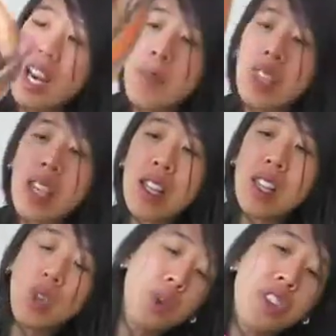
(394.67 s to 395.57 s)
But then
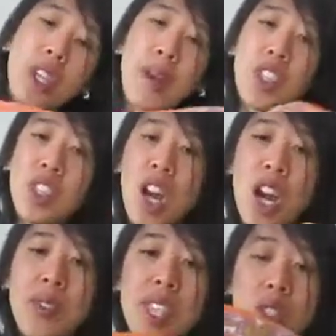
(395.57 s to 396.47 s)
the cool thing about
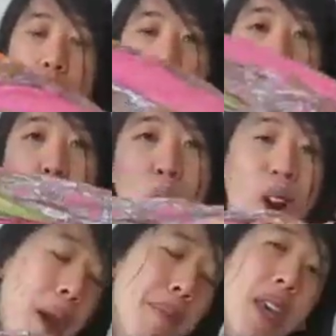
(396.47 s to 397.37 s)
scarves is when you
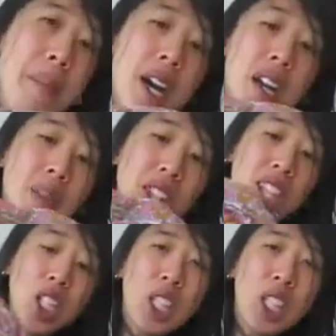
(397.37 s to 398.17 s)
wrap them up,